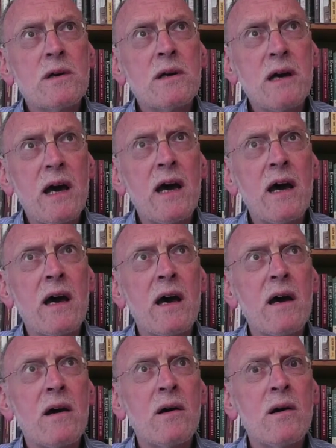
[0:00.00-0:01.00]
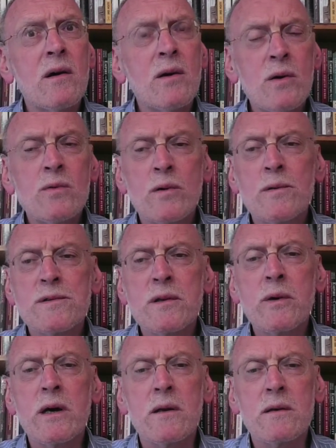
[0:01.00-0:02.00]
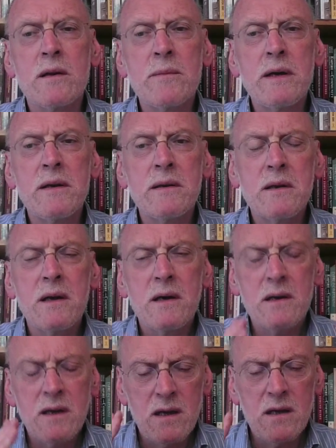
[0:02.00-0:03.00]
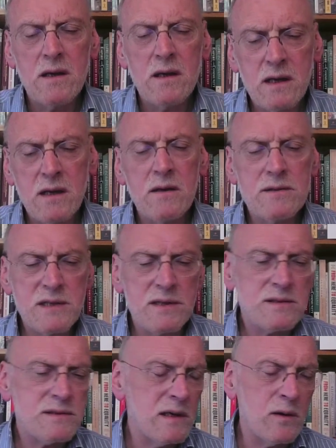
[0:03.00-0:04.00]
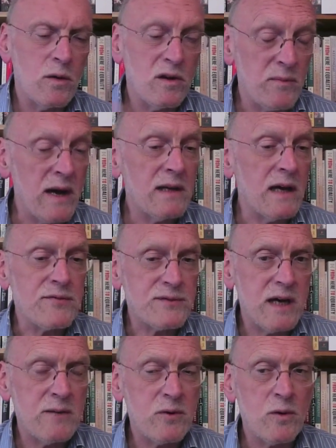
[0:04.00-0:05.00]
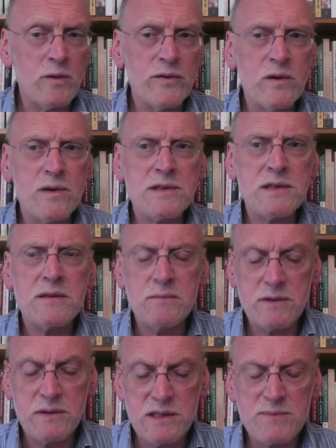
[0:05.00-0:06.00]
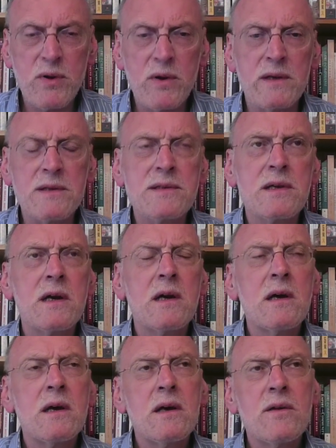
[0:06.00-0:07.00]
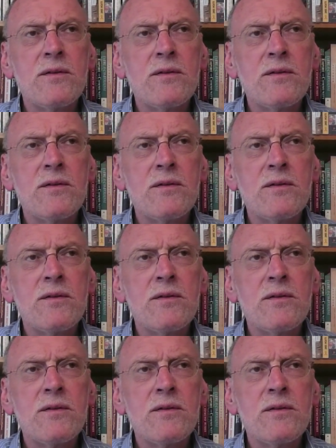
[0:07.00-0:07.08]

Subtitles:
you don't care who rules the world. I mean, since all of my lifetime and all of yours to this point,